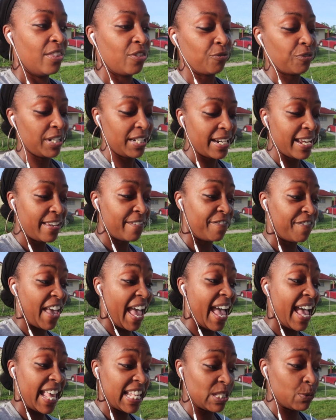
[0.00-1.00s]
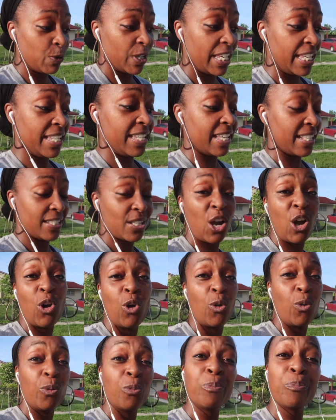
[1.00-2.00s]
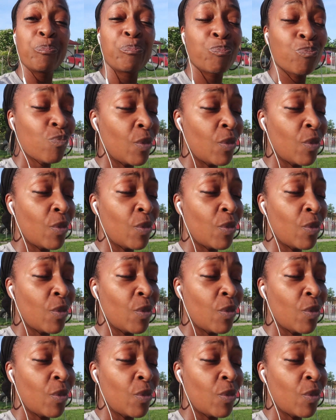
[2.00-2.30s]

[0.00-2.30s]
three day fast when he gets home